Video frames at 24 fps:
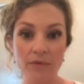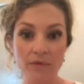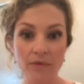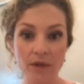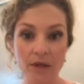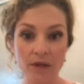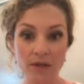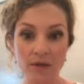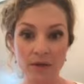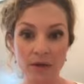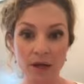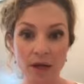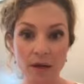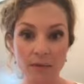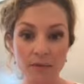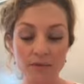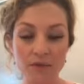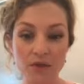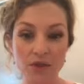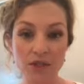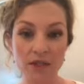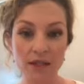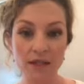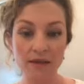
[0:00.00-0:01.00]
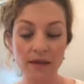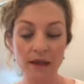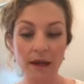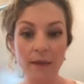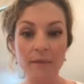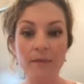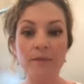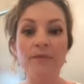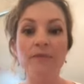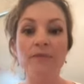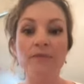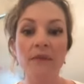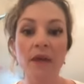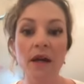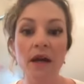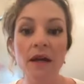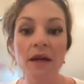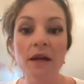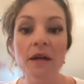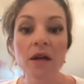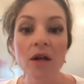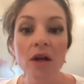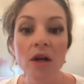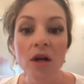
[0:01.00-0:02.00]
and you come just like that,
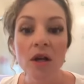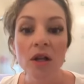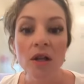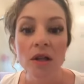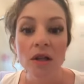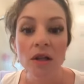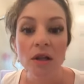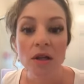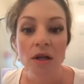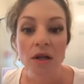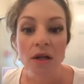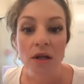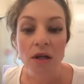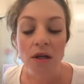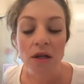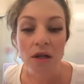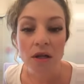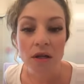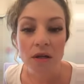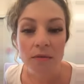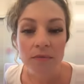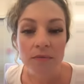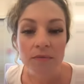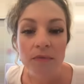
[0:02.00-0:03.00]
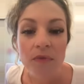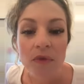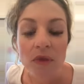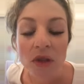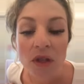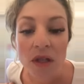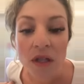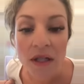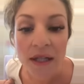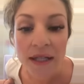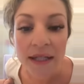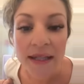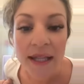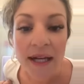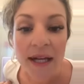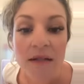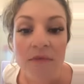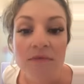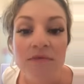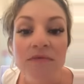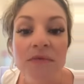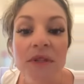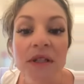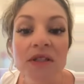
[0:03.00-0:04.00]
okay? Look at that.
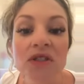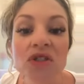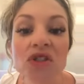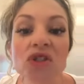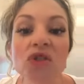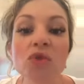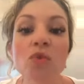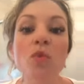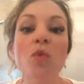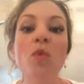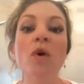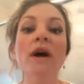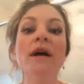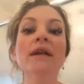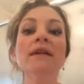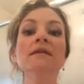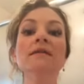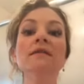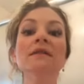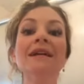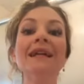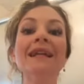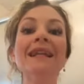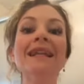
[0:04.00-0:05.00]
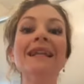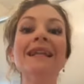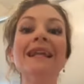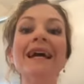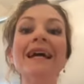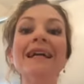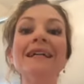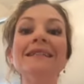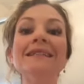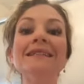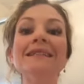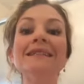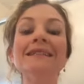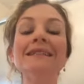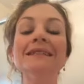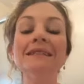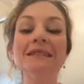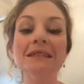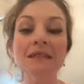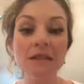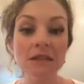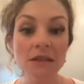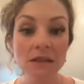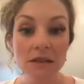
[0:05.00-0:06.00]
That's just one light
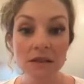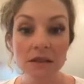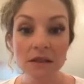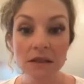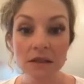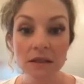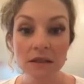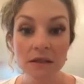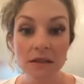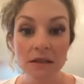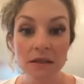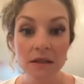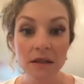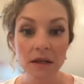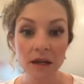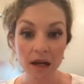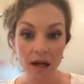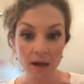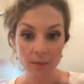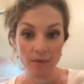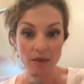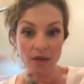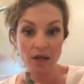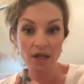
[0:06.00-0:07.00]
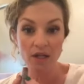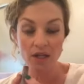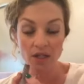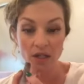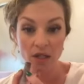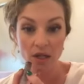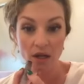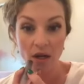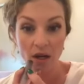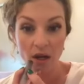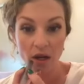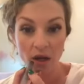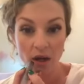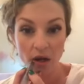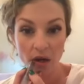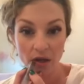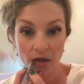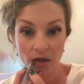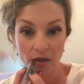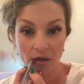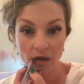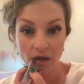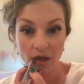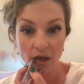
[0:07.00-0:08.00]
application. I'll
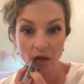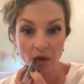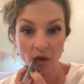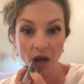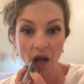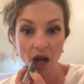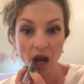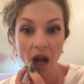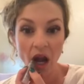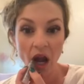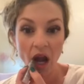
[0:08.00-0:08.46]
do another one.